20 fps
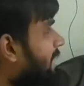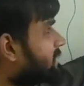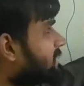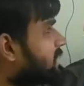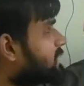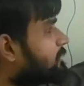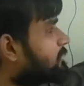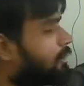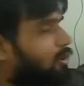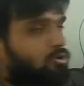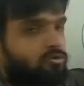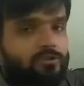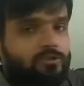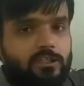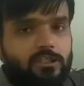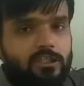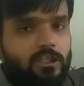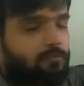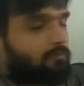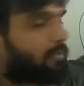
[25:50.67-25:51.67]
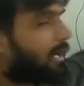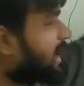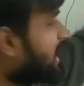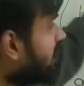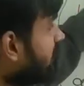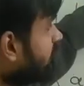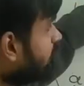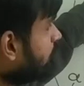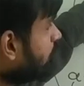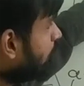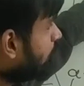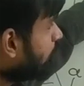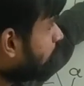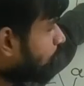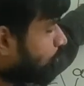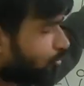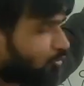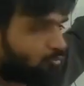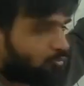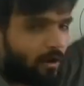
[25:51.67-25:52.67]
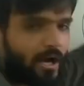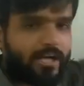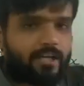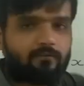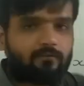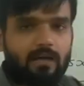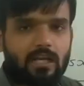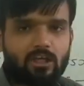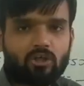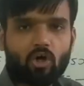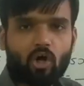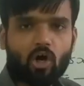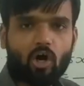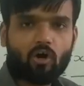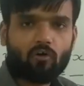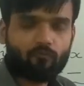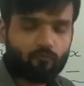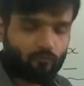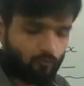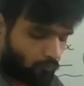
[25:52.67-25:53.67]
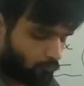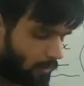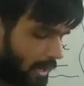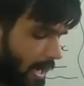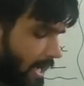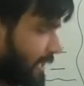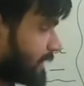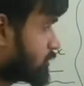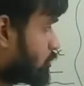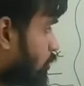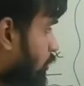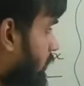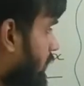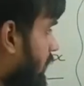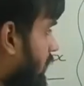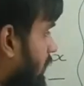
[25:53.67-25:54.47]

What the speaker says: x is equal to 65, find value of y. So